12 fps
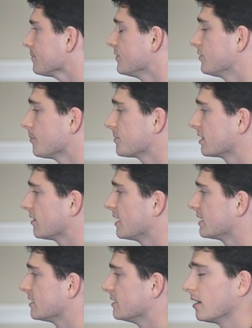something
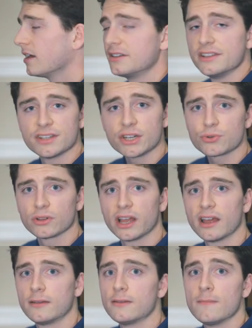like
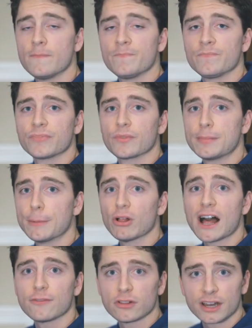Decentraland, people
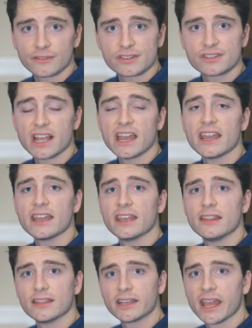have a lot of say
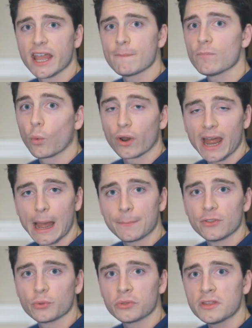in the game, what
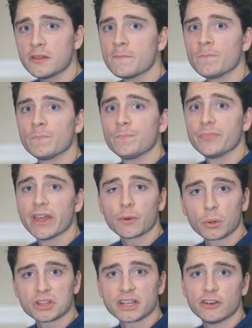happens with it, and
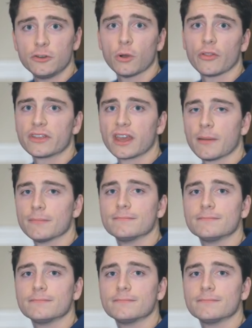what they can do on the game.